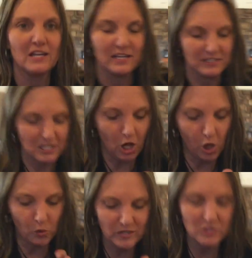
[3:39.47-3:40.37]
it's
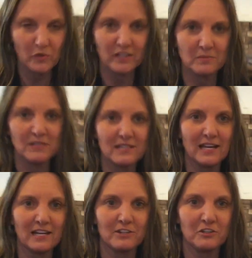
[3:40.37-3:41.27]
always going to be
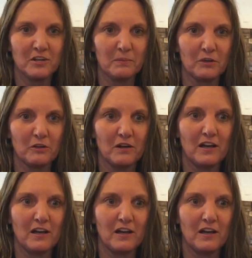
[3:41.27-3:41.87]
that other number.